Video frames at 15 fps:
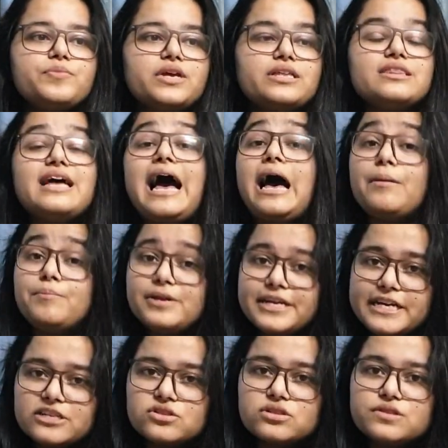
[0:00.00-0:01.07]
in the
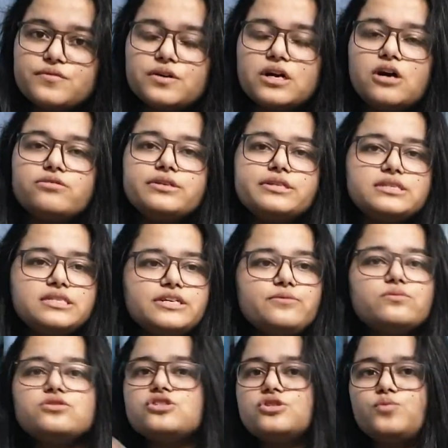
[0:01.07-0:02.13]
applications of accountancy,
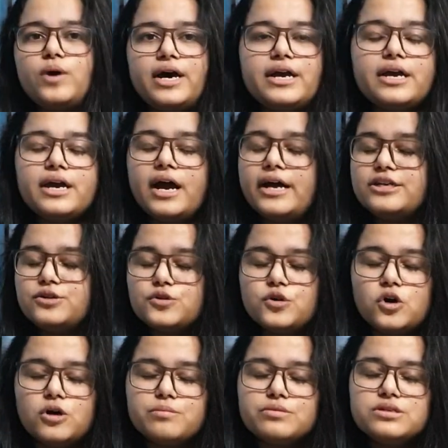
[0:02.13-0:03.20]
which is why I took
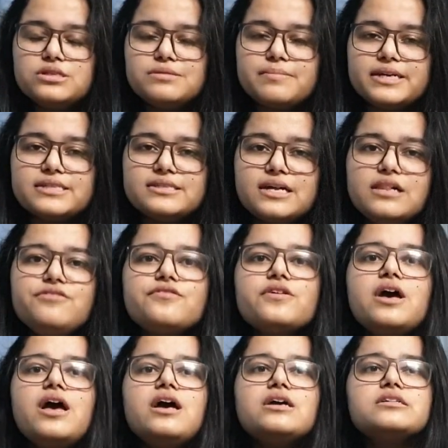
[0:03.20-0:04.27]
commerce myself.
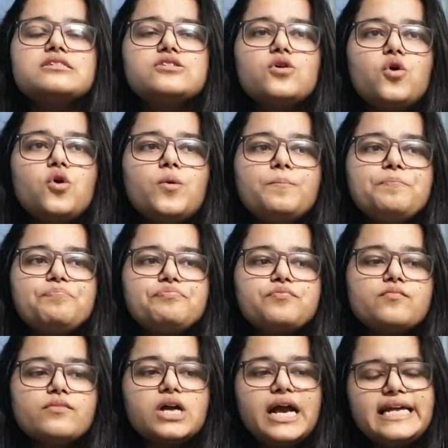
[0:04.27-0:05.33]
So
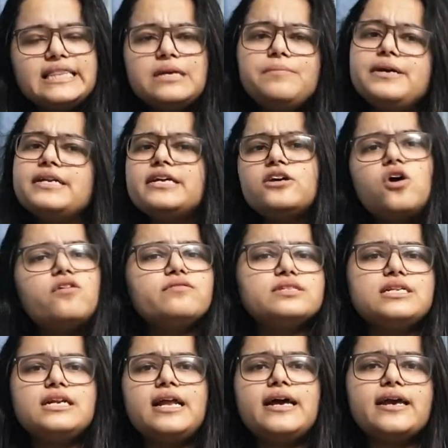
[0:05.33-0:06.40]
in the beginning,
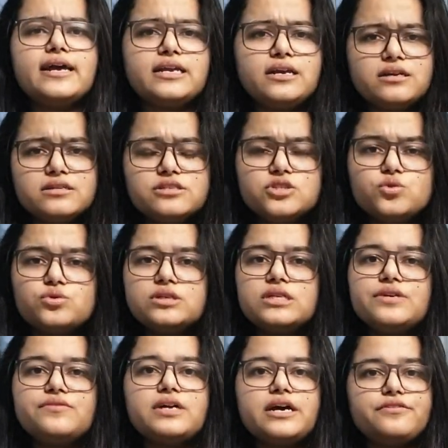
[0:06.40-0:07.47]
obviously, like any other
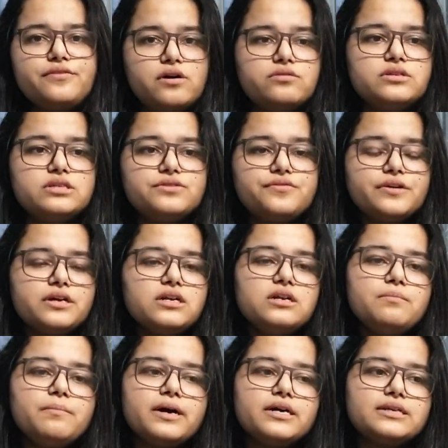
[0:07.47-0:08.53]
student, even I found it
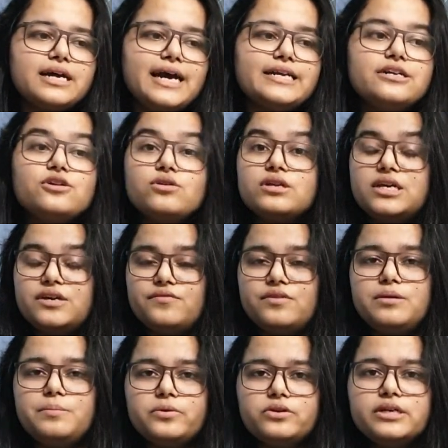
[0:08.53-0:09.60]
difficult, but I did not give
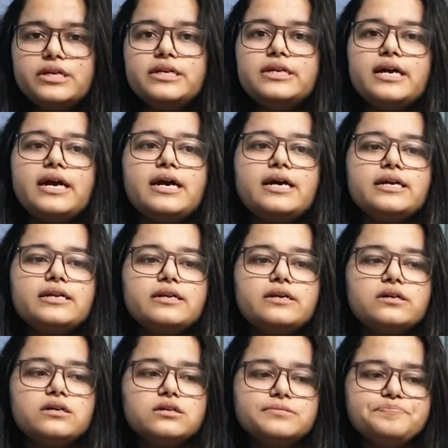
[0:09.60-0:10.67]
up on it. And